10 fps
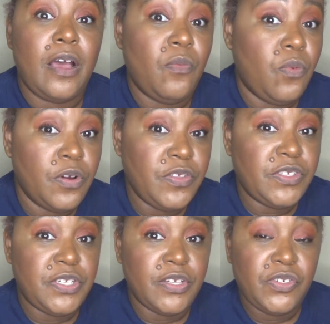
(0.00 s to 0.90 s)
wore
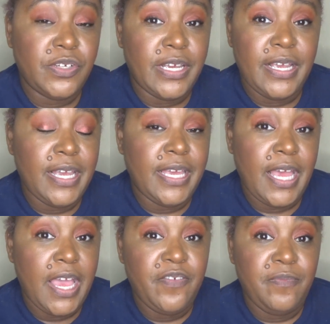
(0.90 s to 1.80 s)
this yesterday. It
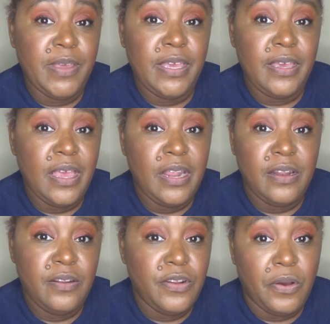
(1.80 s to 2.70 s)
gave me
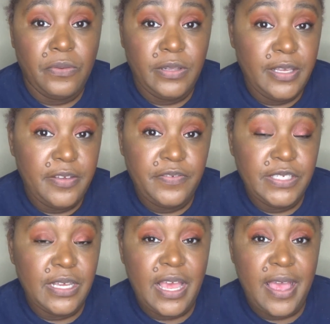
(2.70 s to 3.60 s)
no lift
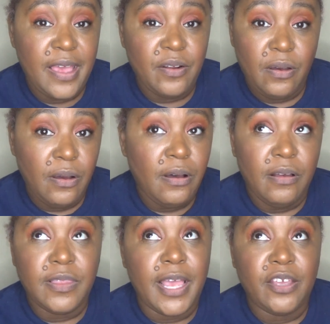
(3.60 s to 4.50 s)
at all.
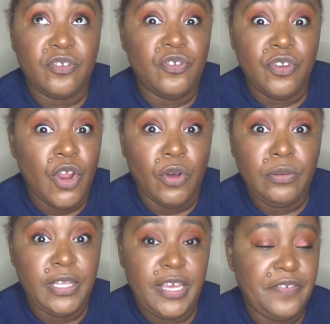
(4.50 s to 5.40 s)
Like, no
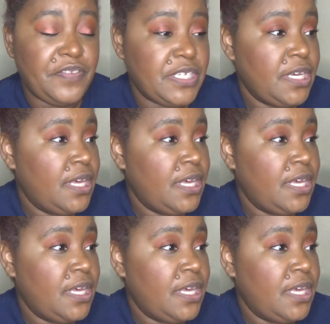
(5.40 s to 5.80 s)
lift.